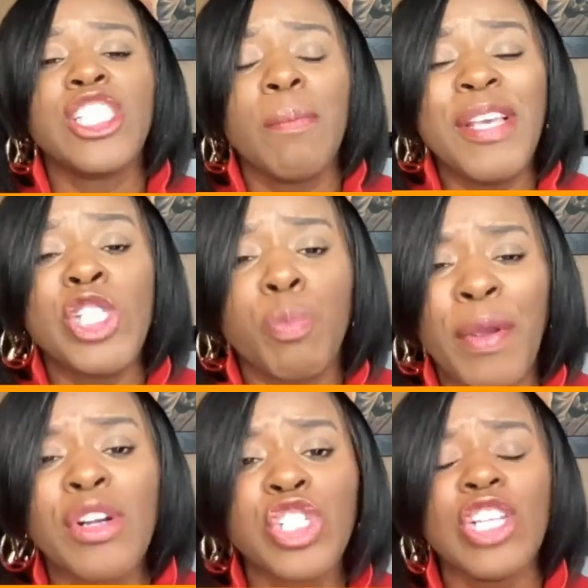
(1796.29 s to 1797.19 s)
to be
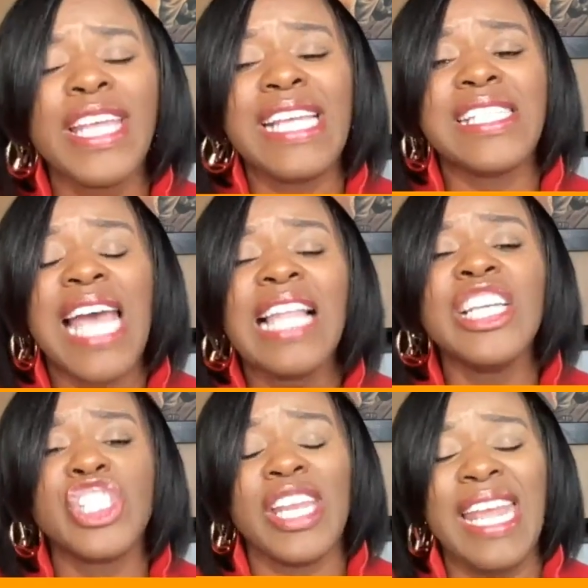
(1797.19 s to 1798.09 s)
spiritually
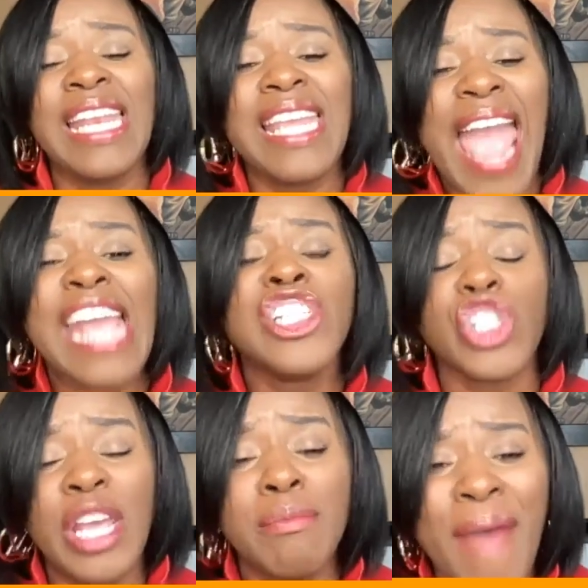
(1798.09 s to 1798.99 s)
intelligent,
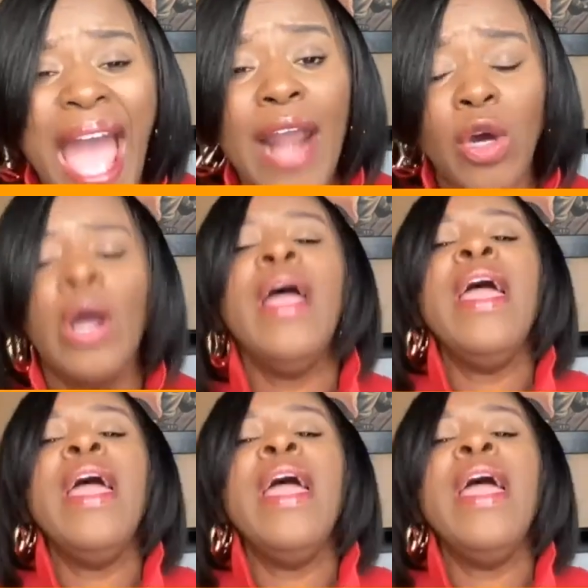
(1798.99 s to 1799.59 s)
engaged in battle.